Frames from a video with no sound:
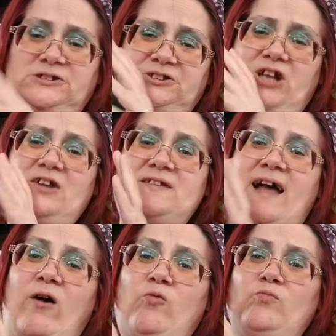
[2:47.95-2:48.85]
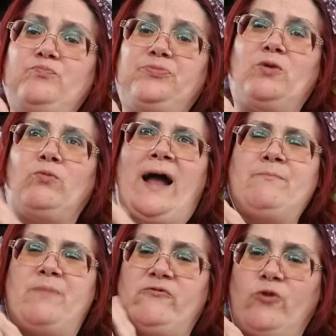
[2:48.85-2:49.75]
It starts out
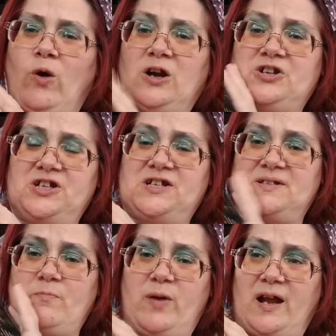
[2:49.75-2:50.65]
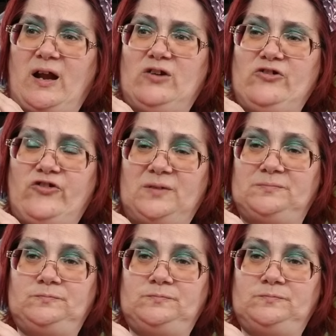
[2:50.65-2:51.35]
right before she disappears,